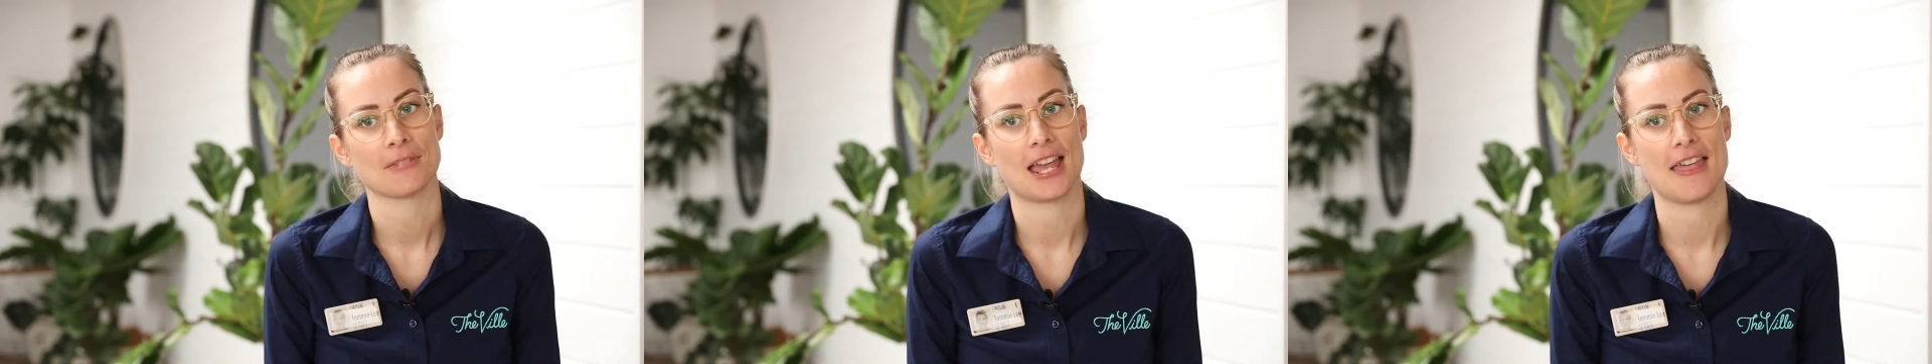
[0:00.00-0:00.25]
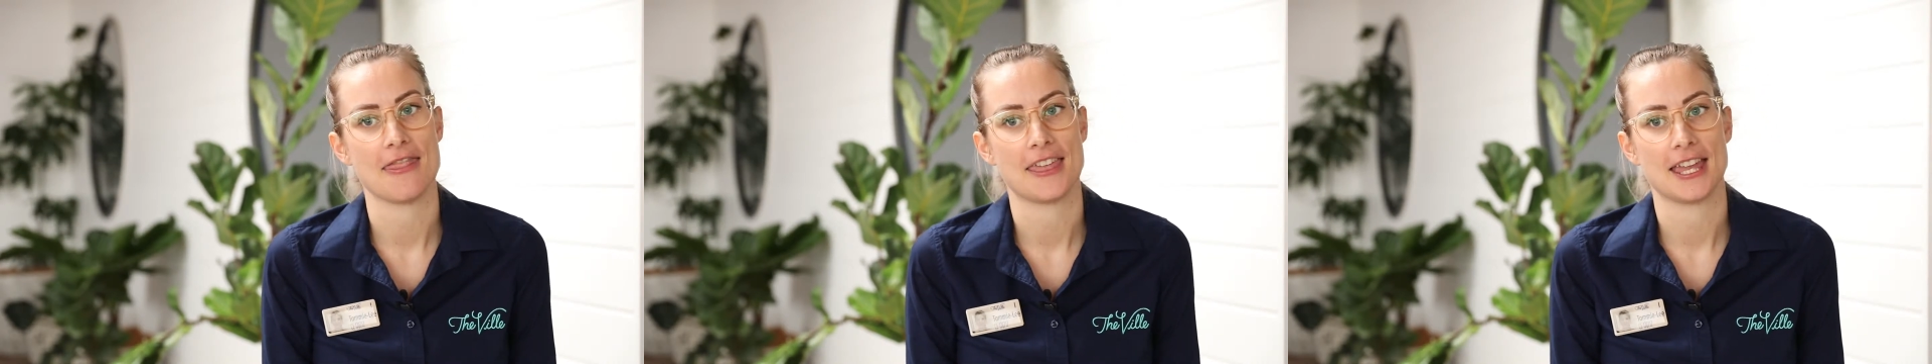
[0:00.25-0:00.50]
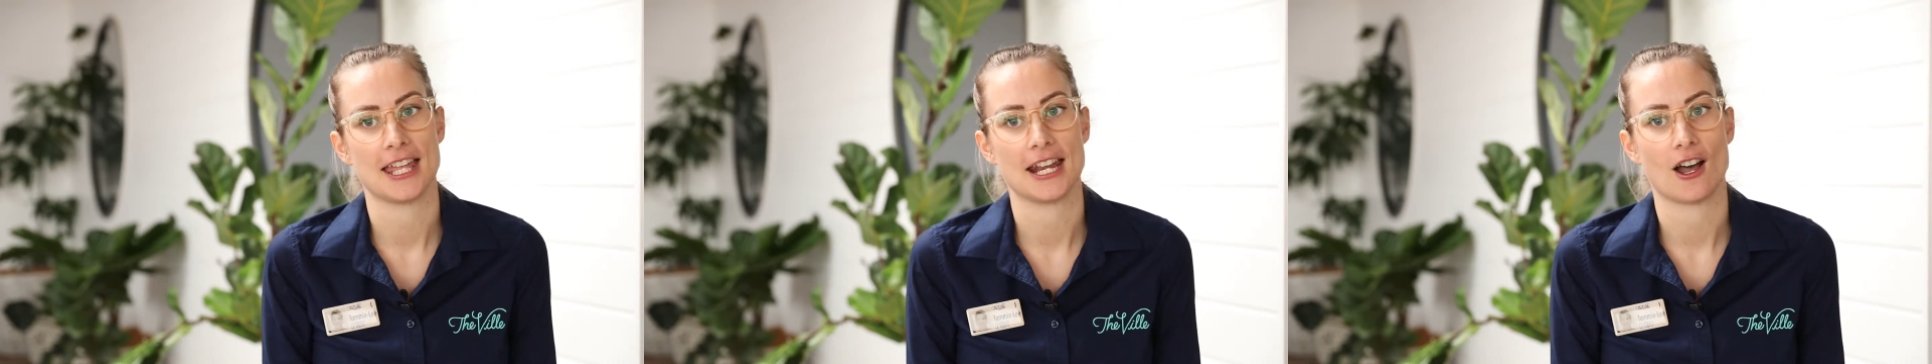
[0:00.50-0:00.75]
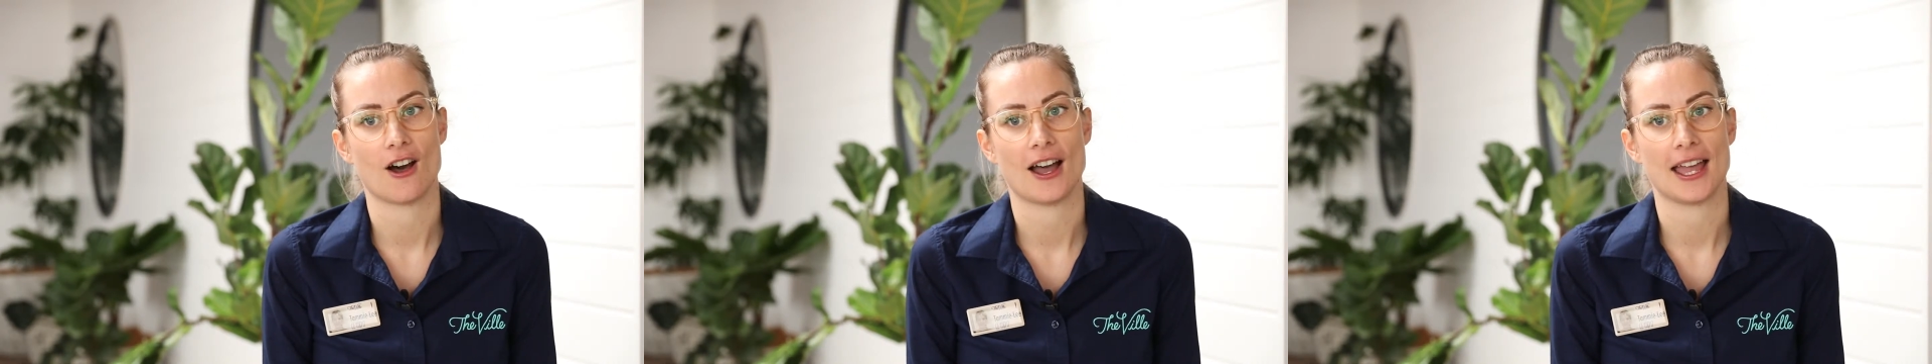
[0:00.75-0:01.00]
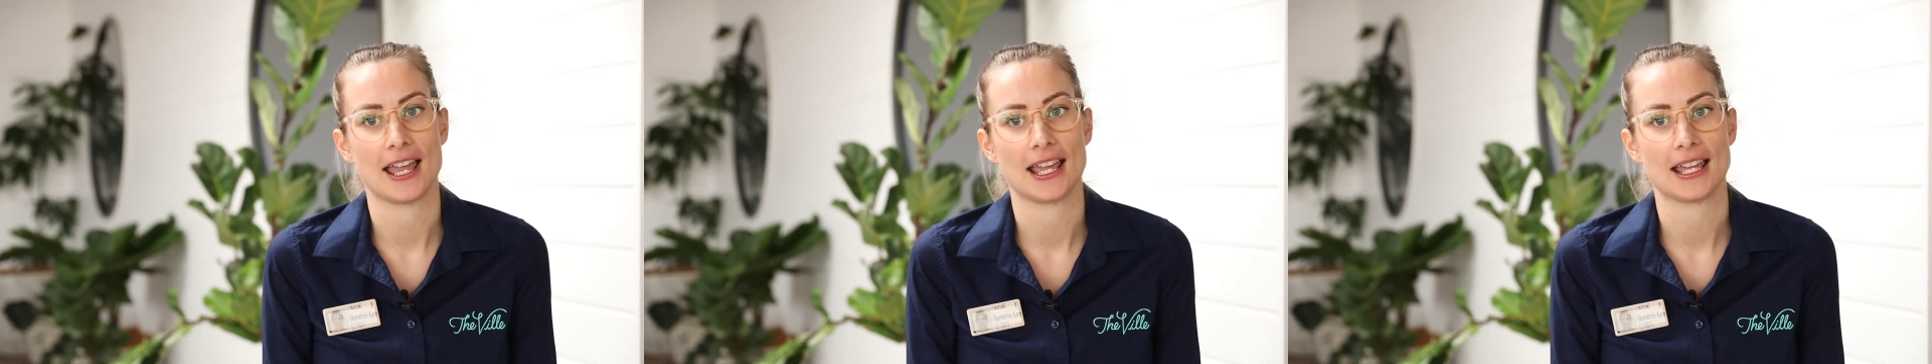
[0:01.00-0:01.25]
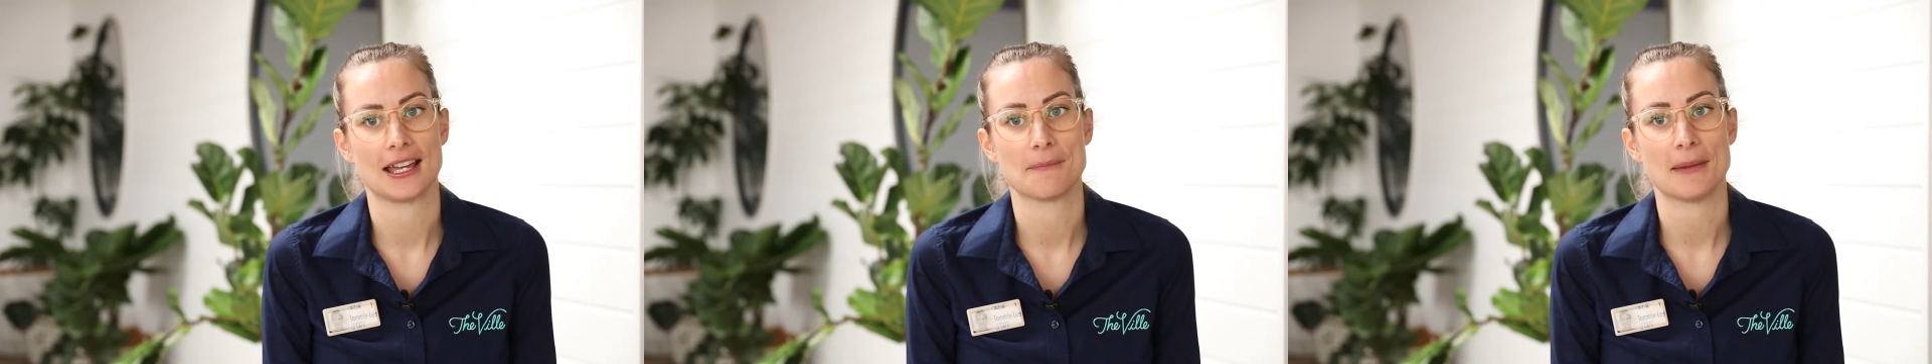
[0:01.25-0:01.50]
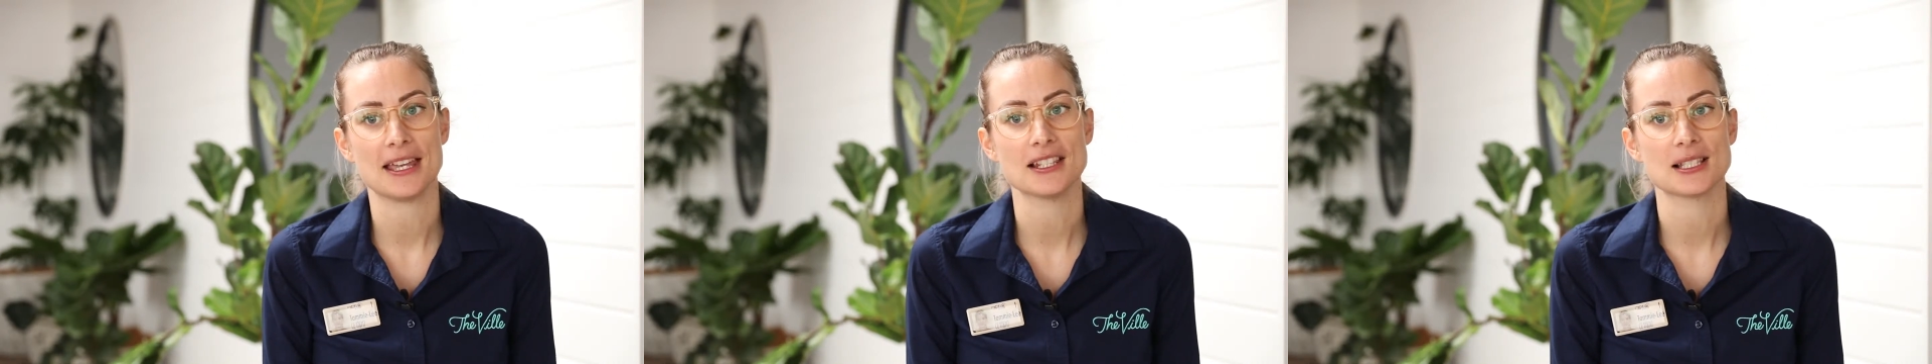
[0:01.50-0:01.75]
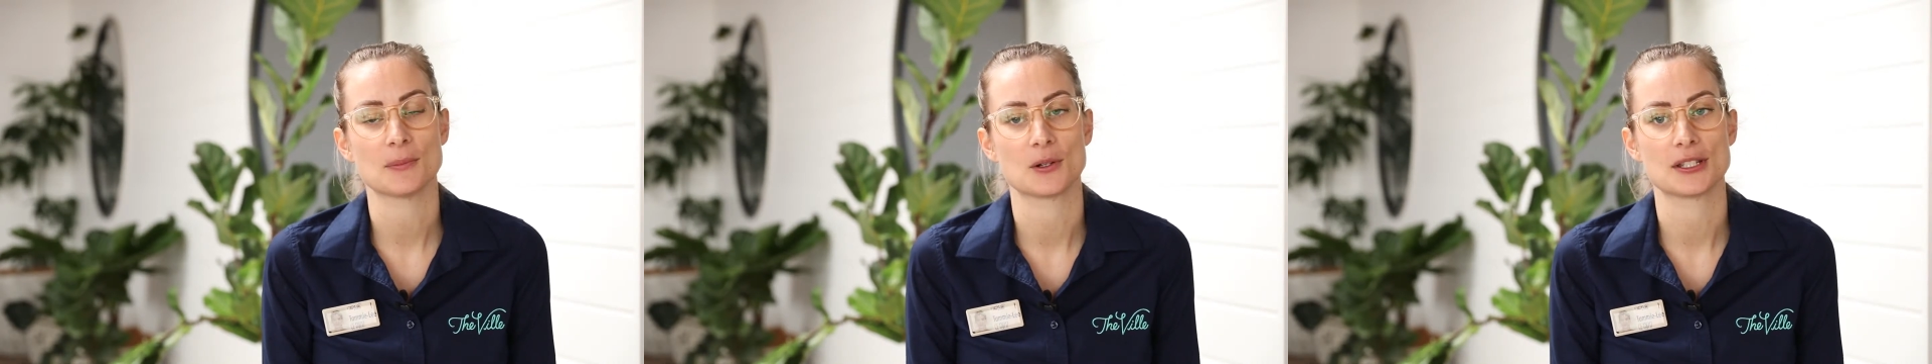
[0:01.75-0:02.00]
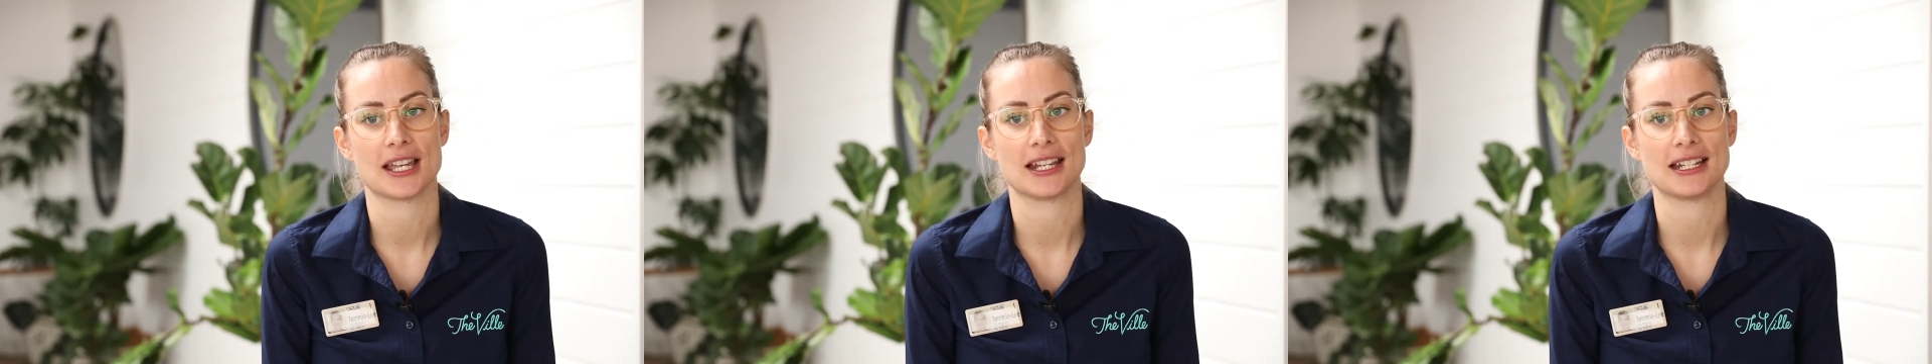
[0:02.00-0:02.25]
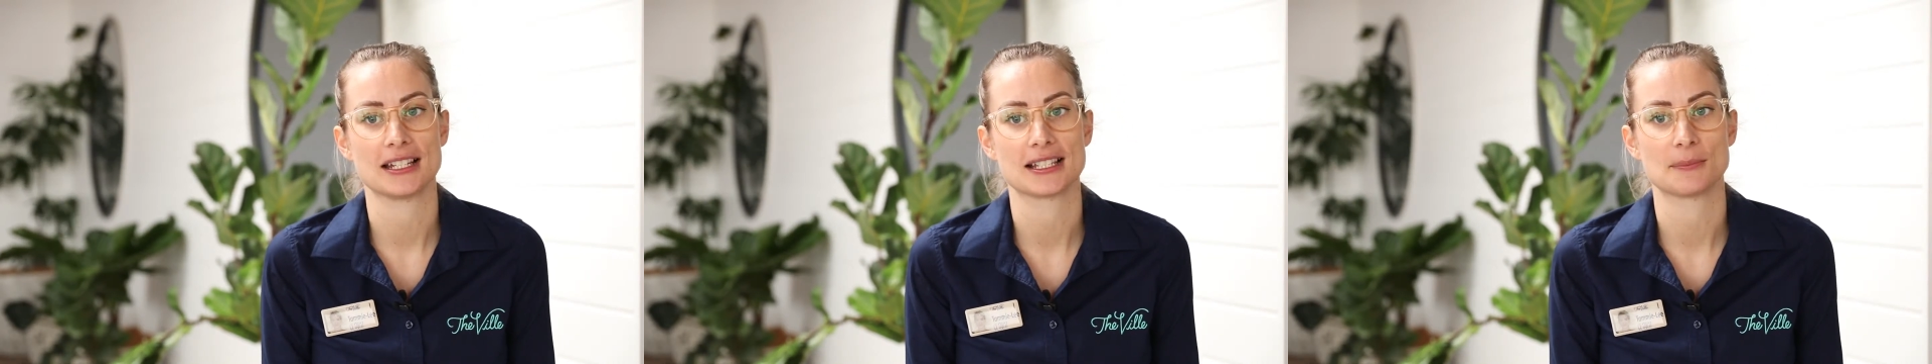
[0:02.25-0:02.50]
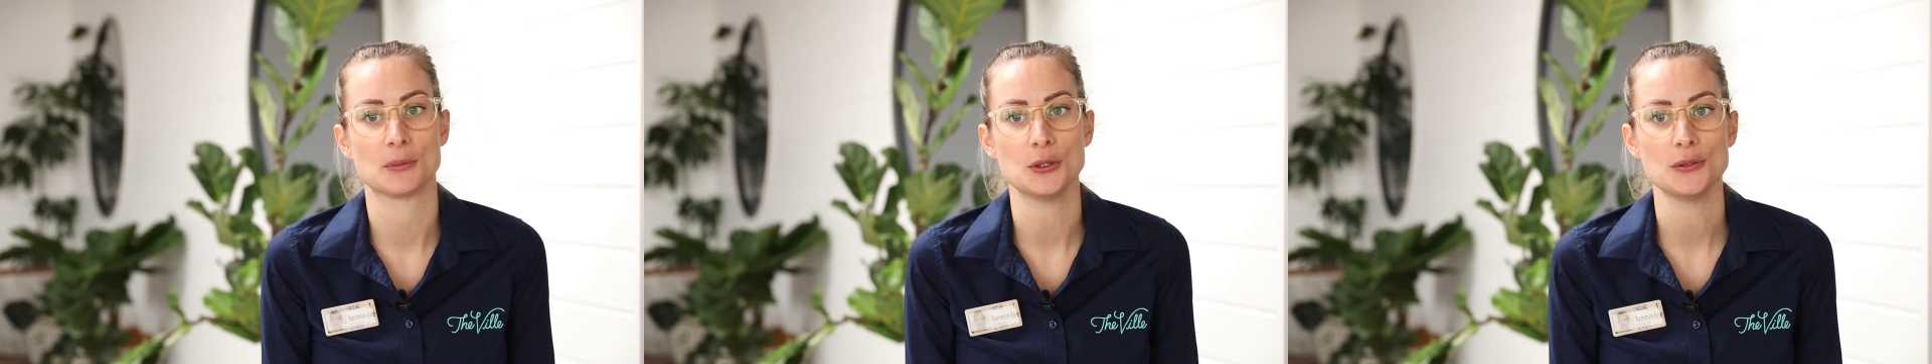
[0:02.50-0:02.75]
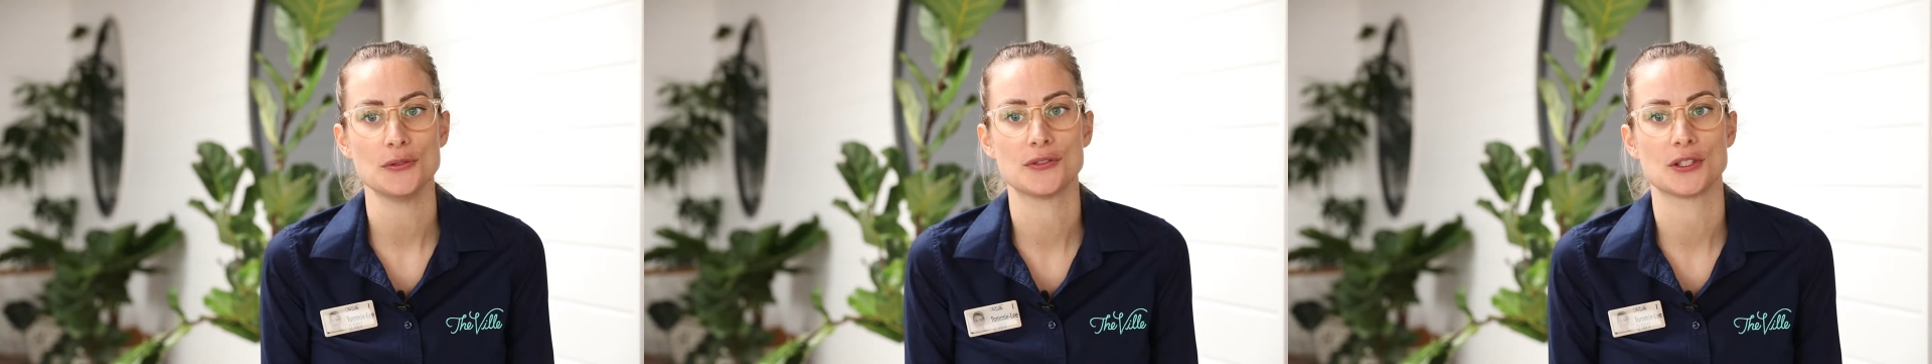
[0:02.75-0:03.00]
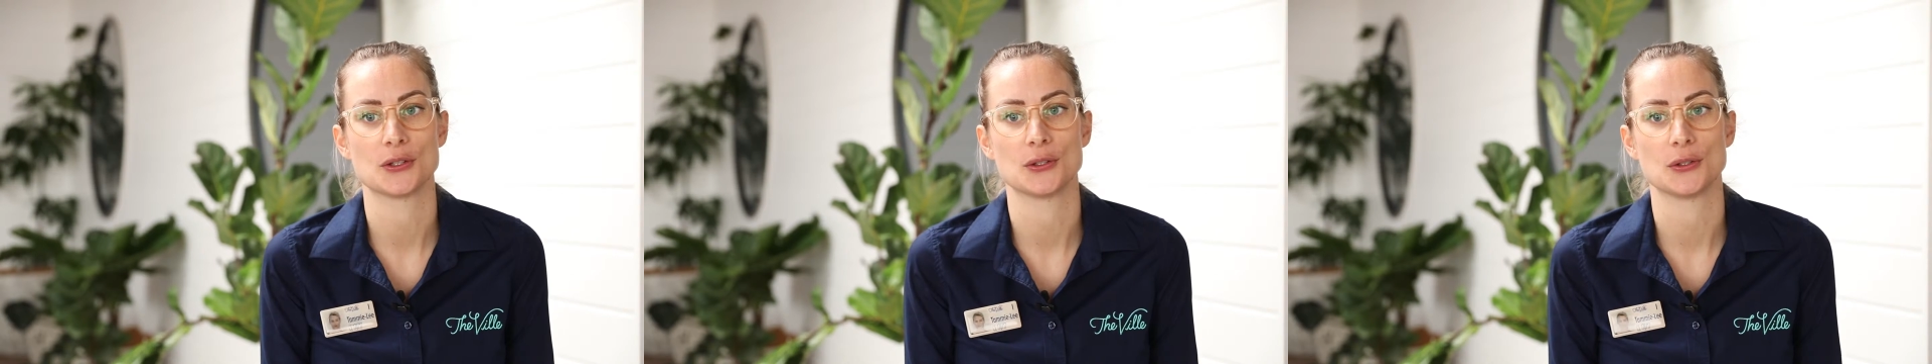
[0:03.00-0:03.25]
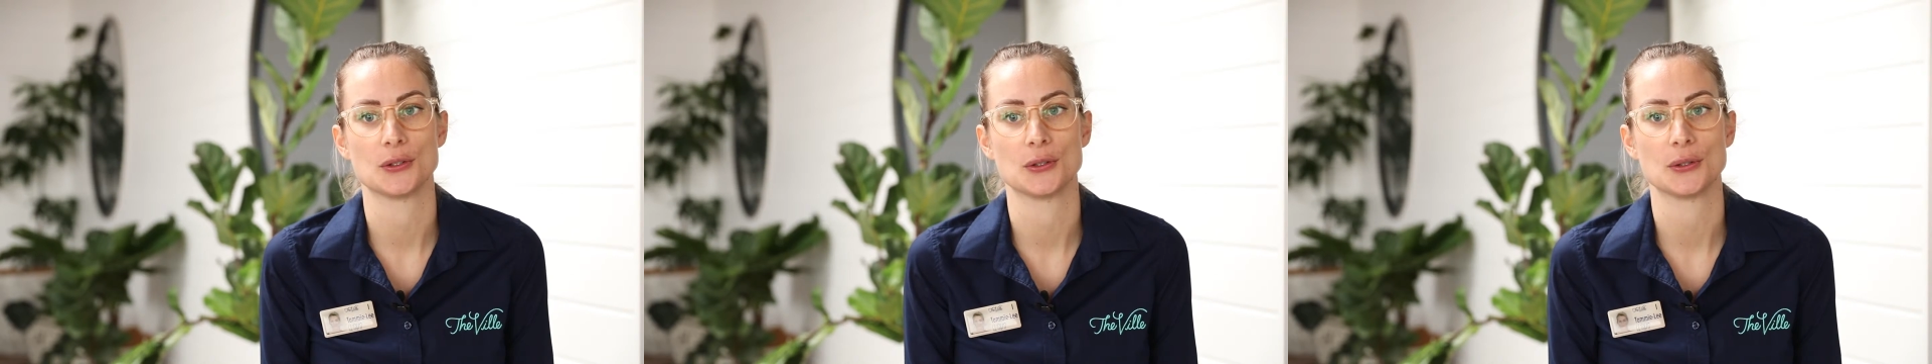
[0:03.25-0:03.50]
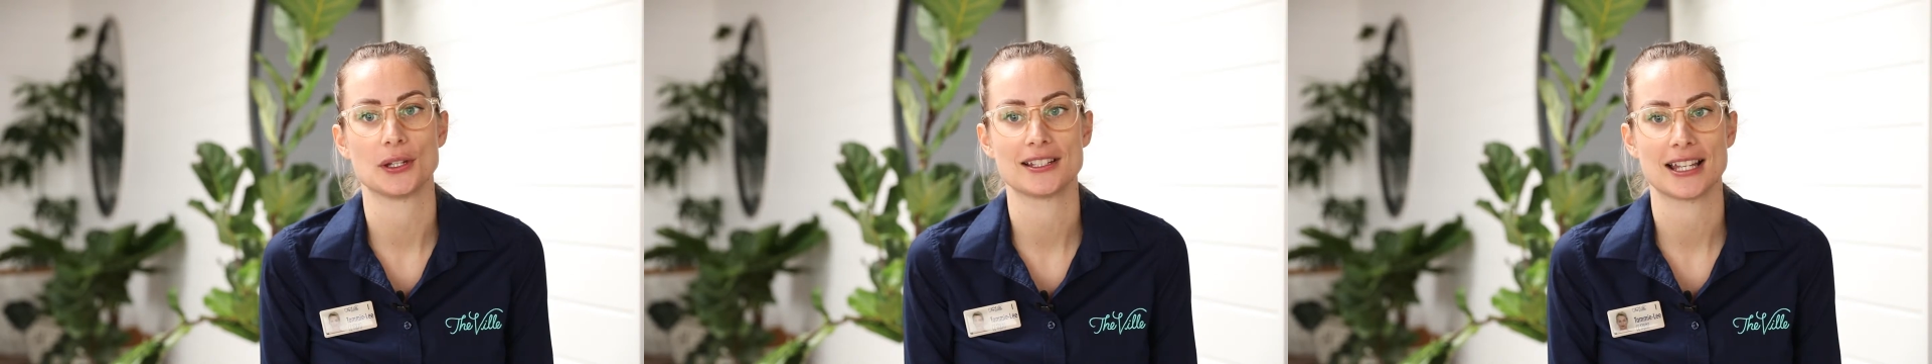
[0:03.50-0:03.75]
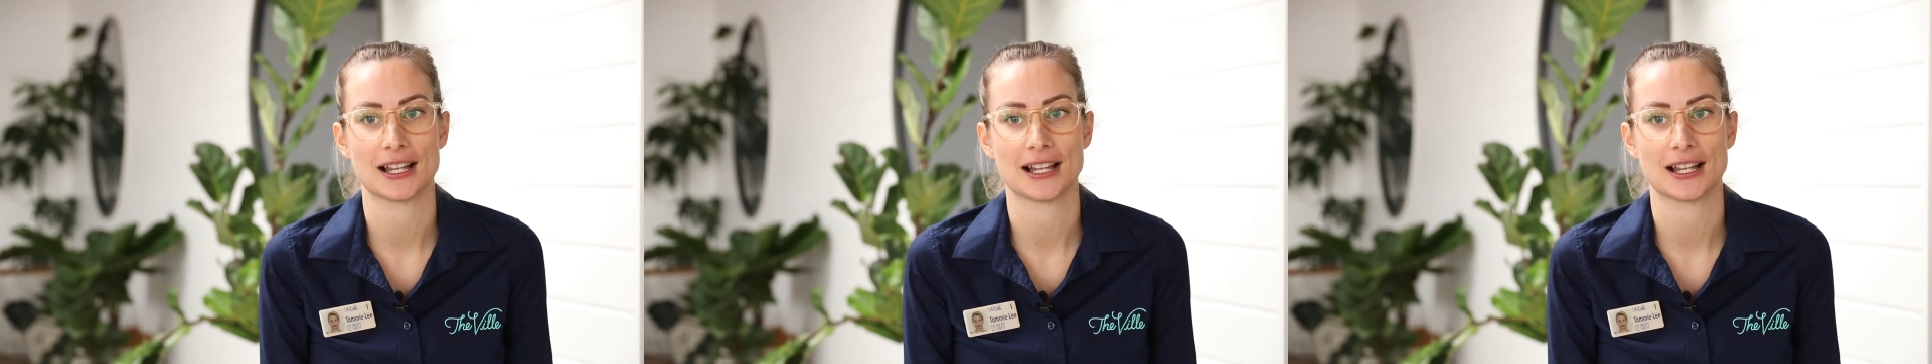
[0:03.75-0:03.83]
And then I made the spontaneous move to